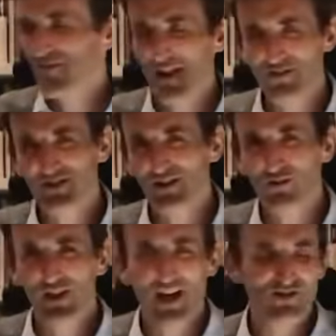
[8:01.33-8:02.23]
around us in
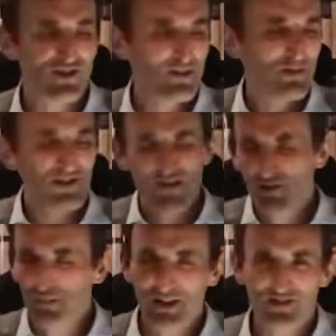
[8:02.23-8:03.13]
creation, the
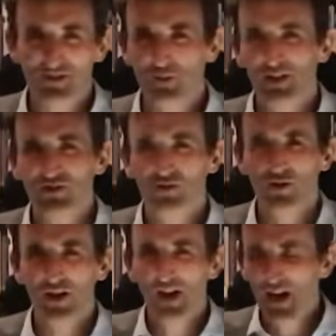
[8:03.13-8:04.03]
material blessings we
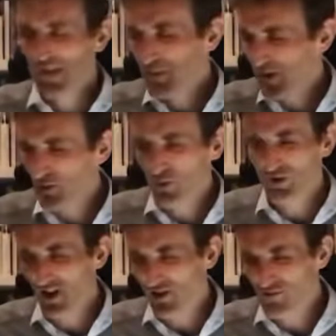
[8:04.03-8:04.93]
enjoy, but it
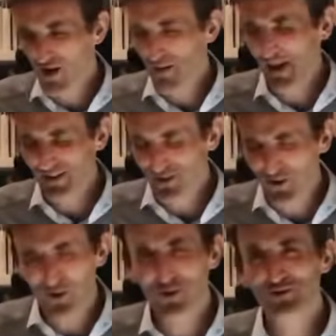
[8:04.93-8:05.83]
always goes right back to
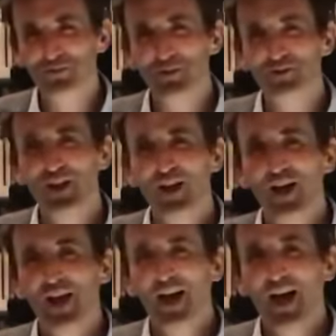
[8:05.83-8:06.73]
the gospel
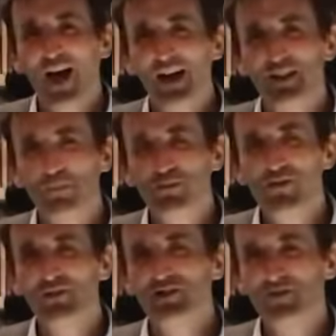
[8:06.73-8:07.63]
and the
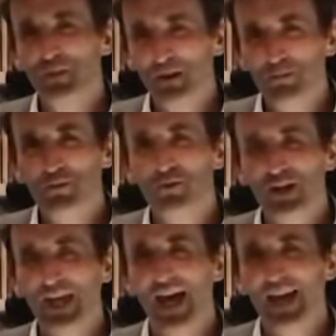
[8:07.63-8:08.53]
privilege of being born
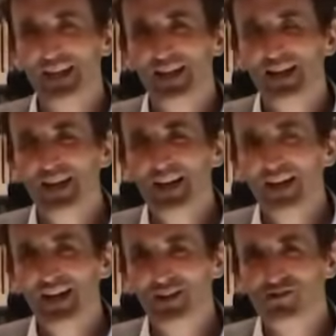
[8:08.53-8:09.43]
again
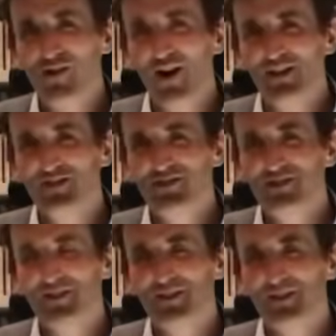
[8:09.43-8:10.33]
in Christ.